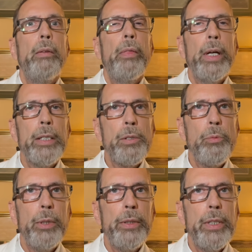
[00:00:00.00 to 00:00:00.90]
That's
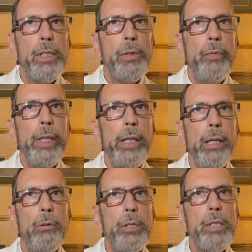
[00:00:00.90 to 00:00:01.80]
what this
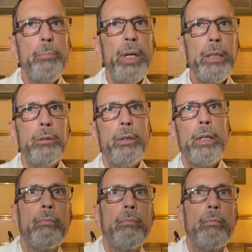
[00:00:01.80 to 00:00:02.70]
video is about.
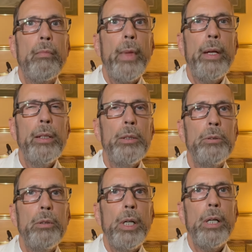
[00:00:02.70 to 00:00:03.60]

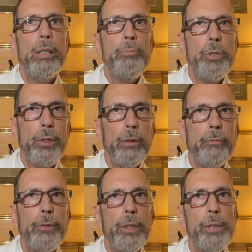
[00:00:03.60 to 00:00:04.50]
Hello, I'm John
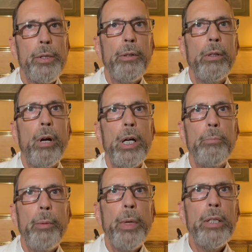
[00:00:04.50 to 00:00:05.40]
Foster.
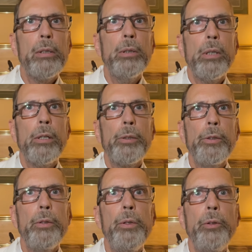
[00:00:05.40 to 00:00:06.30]
I'm a medical
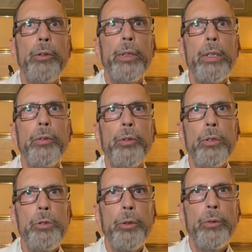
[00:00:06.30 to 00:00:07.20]
doctor who does
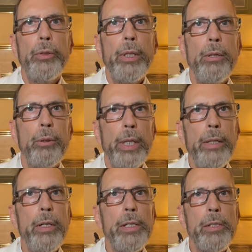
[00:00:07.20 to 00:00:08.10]
Social Security
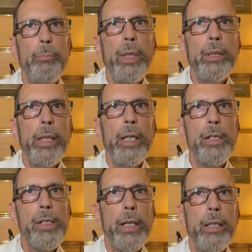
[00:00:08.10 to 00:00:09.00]
disability
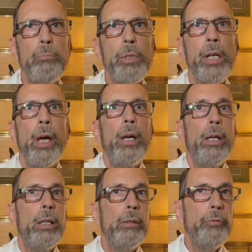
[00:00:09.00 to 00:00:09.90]
exams.
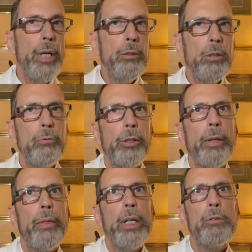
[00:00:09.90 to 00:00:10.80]
I've done over
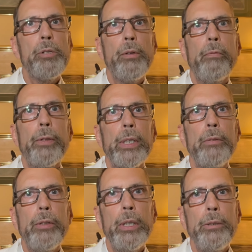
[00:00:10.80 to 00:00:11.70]

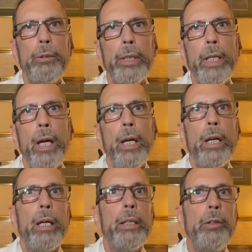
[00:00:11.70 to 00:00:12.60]
1,500,
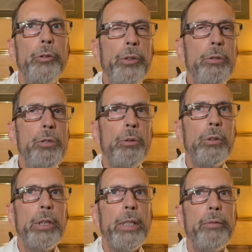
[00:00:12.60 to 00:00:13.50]
and as
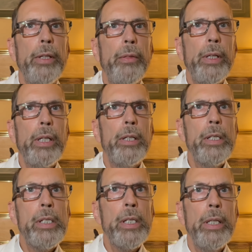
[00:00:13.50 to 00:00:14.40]
usual, everything I
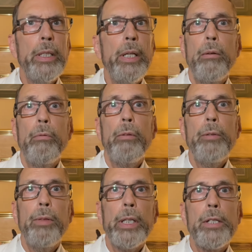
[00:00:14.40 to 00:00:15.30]
say
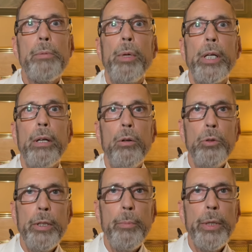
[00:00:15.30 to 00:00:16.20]
reflects my
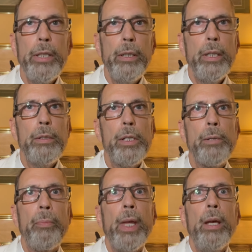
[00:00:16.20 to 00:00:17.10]
own opinions
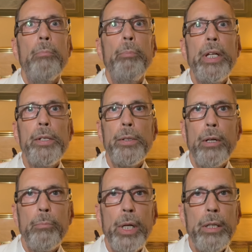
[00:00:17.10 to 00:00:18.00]
based
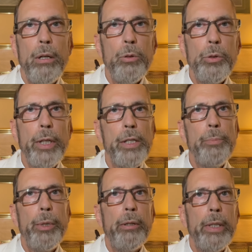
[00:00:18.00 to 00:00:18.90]
on my own
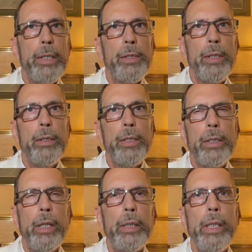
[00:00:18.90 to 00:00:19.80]
experience and
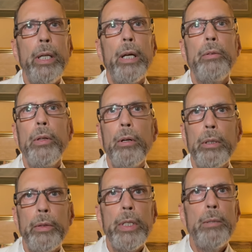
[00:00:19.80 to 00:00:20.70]
study, and
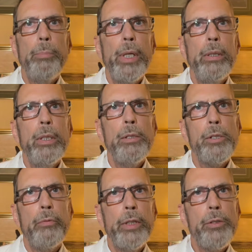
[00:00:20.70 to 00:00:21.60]
not the opinions
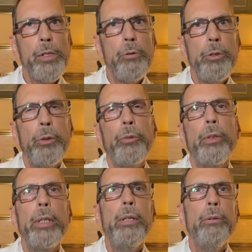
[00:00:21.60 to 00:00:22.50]
of the Social
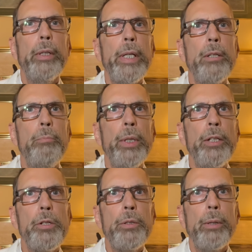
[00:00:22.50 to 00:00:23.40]
Security
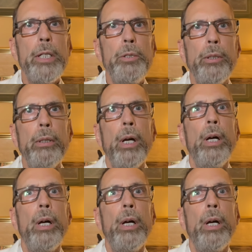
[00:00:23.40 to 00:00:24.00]
Administration